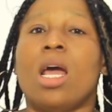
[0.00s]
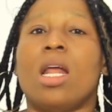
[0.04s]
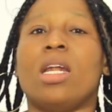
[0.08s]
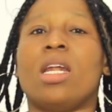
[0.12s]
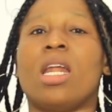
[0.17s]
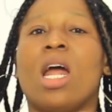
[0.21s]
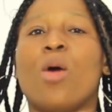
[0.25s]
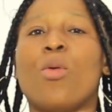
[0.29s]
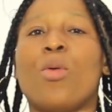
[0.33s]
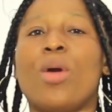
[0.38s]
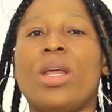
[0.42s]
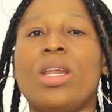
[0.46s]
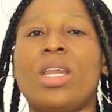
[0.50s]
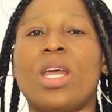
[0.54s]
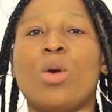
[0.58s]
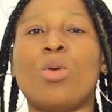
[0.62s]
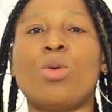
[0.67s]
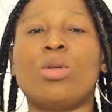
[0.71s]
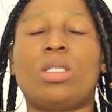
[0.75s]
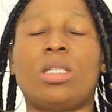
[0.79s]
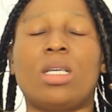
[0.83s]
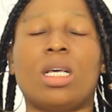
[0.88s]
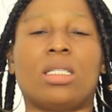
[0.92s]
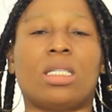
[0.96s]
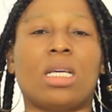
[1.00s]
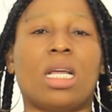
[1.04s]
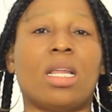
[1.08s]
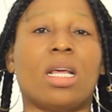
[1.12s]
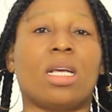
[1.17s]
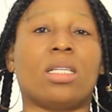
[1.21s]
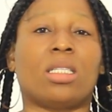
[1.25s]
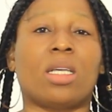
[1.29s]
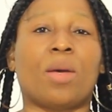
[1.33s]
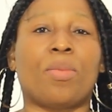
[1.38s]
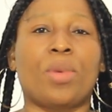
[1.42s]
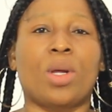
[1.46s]
Now, radio would say, said
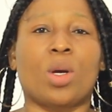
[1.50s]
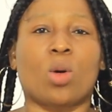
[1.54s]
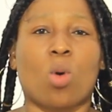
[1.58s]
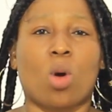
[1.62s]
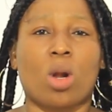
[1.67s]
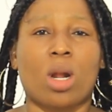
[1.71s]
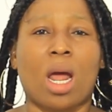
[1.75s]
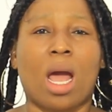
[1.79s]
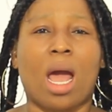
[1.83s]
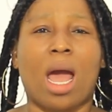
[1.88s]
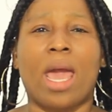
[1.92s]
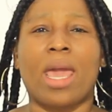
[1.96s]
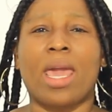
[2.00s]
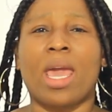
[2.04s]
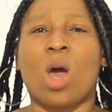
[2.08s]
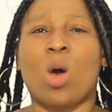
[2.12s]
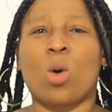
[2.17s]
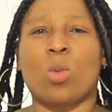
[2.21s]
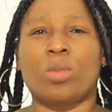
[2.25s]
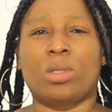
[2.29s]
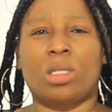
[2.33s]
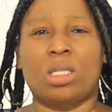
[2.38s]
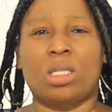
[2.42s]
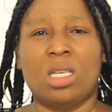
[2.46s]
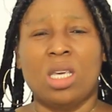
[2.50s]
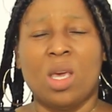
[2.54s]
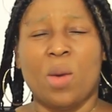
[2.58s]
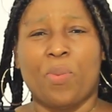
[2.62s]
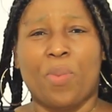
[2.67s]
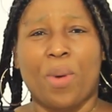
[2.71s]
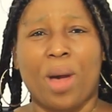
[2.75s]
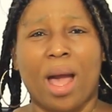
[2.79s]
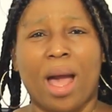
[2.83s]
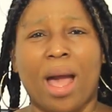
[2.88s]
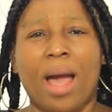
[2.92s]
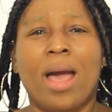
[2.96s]
the assembly corner, I am tea,
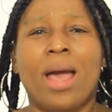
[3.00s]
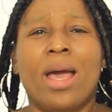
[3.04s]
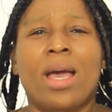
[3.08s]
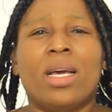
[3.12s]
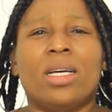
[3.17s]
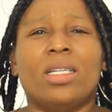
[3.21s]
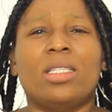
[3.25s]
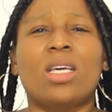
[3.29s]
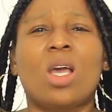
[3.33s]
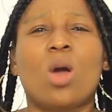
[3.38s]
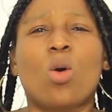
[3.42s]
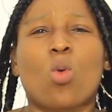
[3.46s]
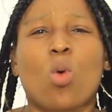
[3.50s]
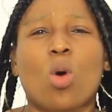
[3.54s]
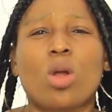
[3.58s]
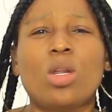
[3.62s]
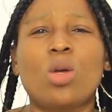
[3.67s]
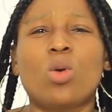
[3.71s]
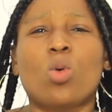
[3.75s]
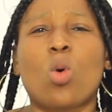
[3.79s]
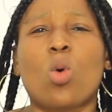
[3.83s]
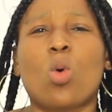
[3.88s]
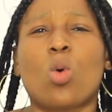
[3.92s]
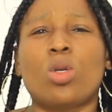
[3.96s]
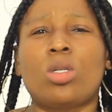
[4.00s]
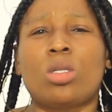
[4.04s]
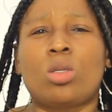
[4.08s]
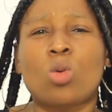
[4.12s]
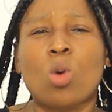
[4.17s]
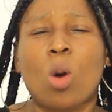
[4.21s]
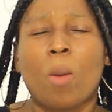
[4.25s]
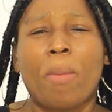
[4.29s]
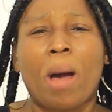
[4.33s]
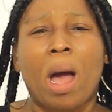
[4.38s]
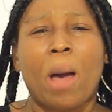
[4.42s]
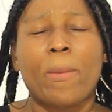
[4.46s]
pa, the young conning go to
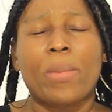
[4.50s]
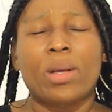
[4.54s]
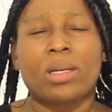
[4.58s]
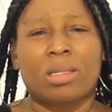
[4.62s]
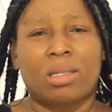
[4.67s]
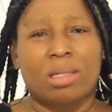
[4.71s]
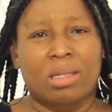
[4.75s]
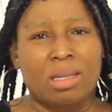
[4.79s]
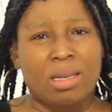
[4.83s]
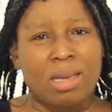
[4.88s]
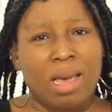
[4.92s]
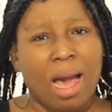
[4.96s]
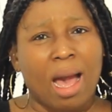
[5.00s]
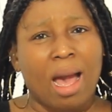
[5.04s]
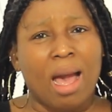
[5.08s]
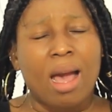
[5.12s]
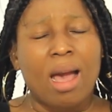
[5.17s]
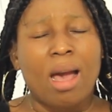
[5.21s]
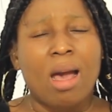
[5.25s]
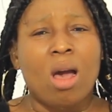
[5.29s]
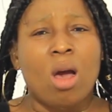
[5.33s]
your barbessia,